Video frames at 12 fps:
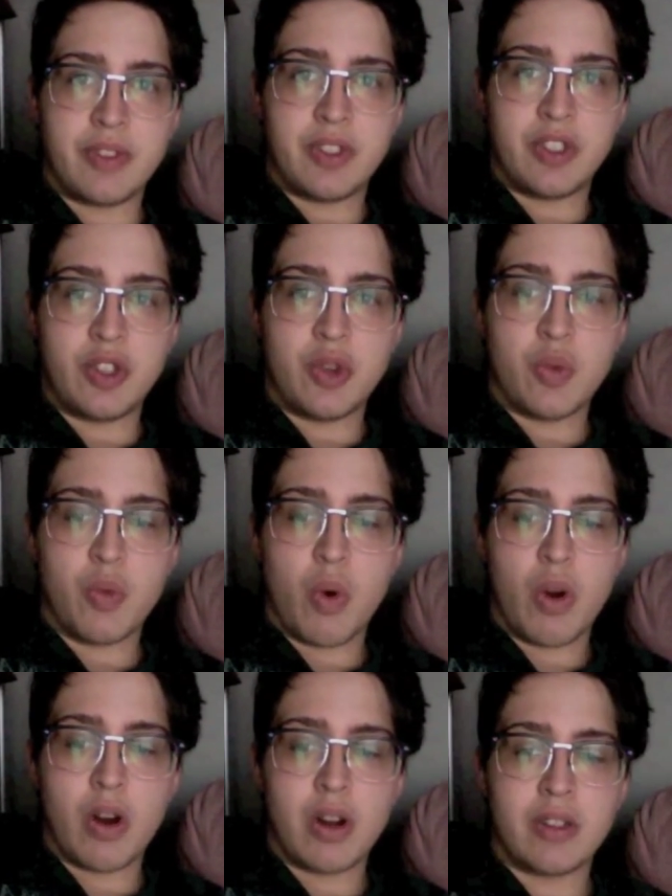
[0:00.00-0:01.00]

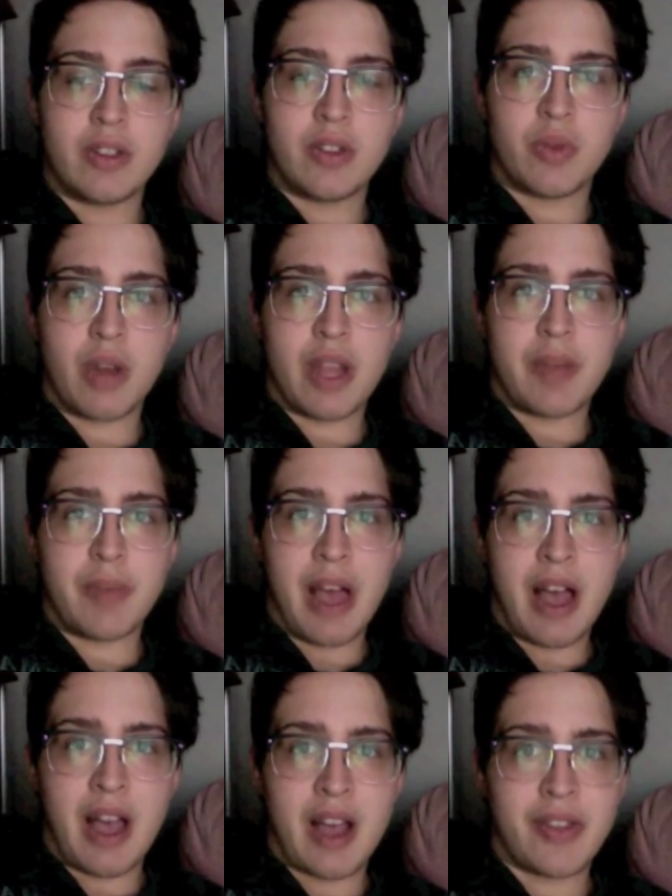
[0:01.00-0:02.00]
towards the right
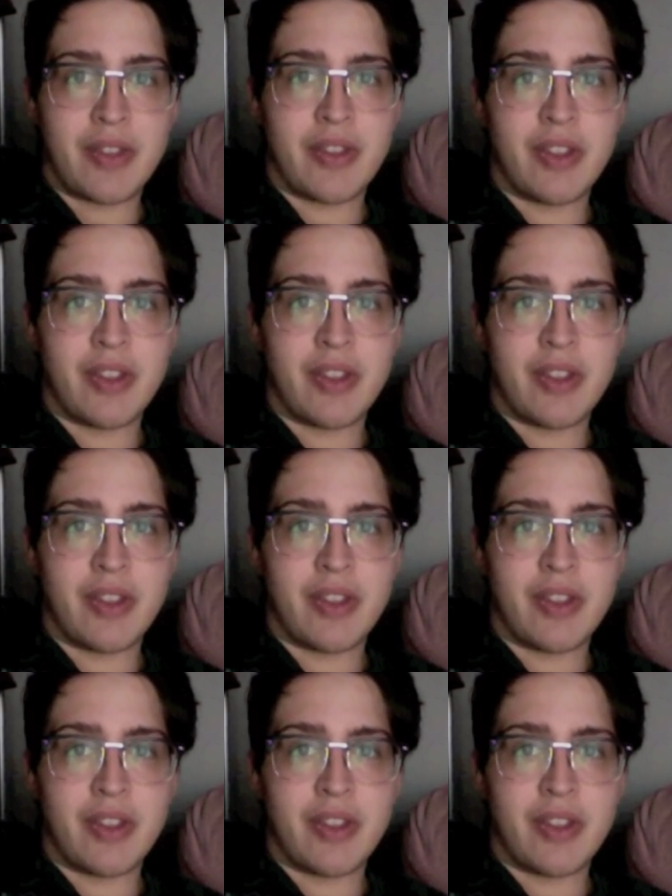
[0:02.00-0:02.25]
path